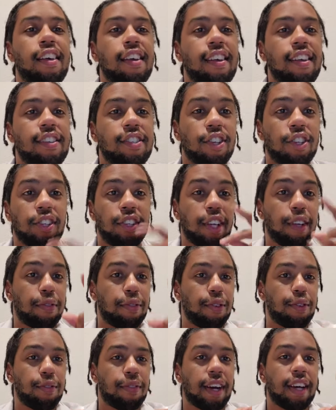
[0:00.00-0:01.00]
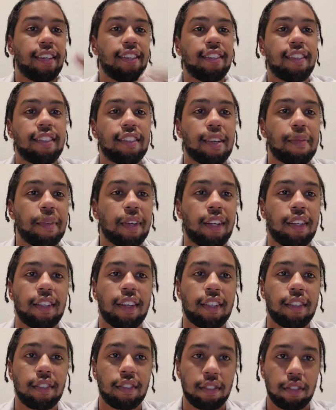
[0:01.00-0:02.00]
So if you find something like
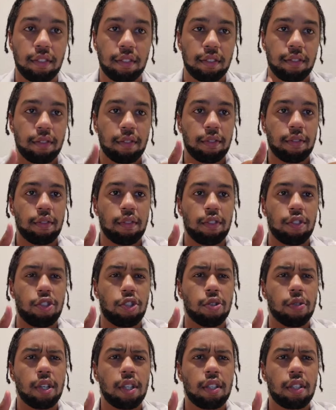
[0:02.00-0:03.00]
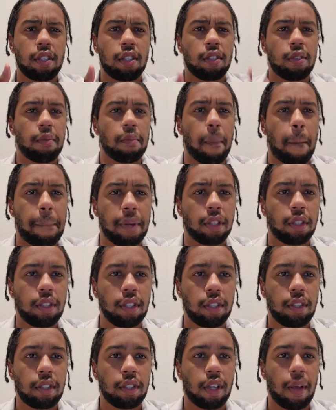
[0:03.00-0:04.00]
that, do it, build
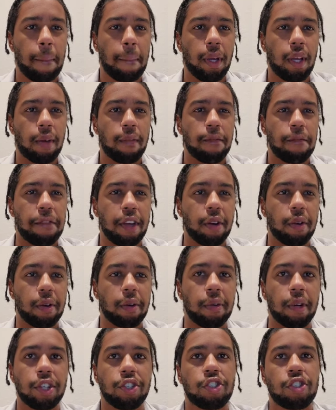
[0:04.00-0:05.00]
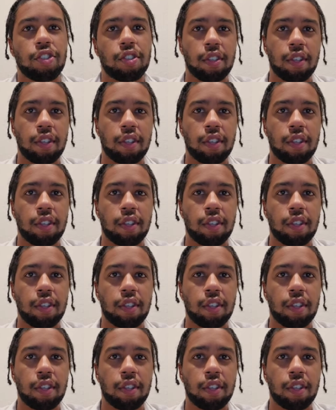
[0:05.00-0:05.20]
it, and become very rich.